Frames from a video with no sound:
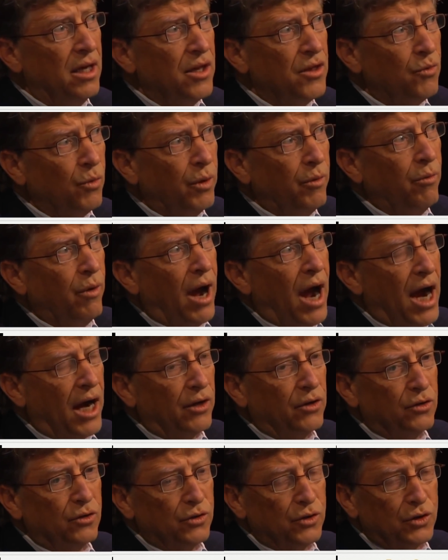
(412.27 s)
3
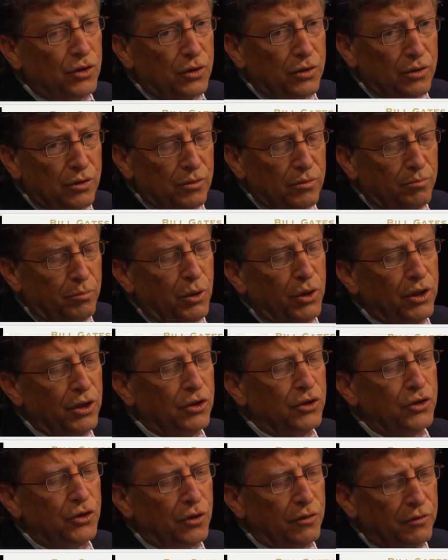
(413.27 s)
reactors put
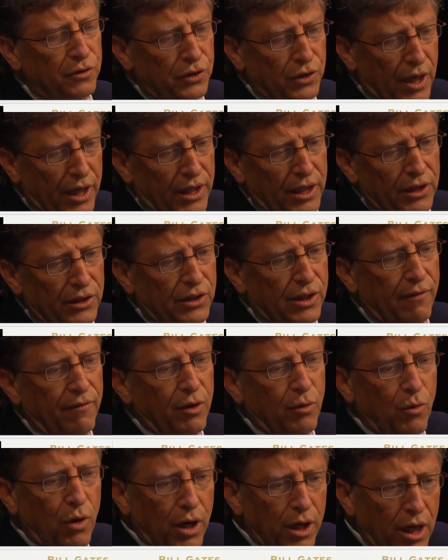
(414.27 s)
into service
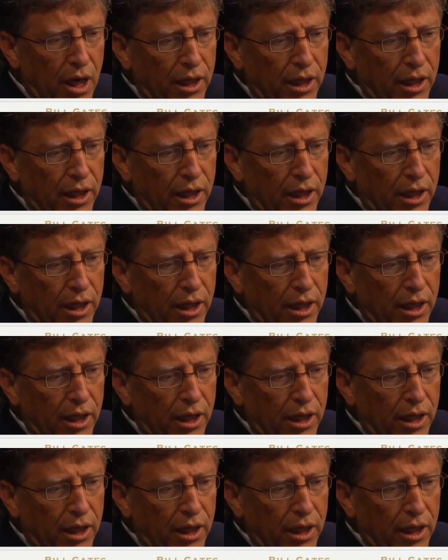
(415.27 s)
1971,